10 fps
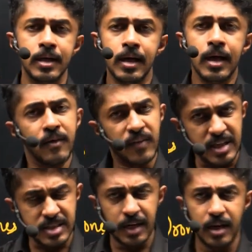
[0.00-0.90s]
whereas
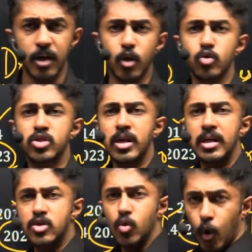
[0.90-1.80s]
India used its
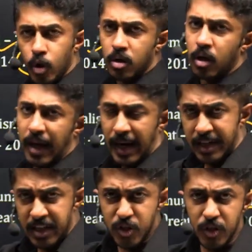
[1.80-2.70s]
own
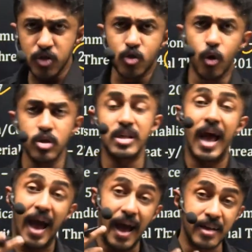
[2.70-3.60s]
indigenous drones
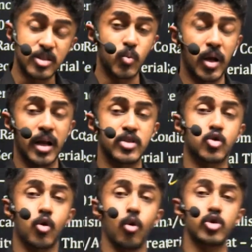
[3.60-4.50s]
as well as
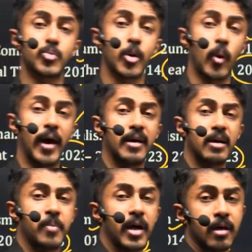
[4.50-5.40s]
drones provided
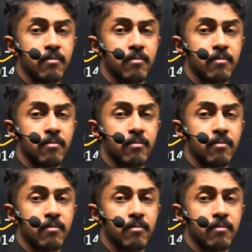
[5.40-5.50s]
by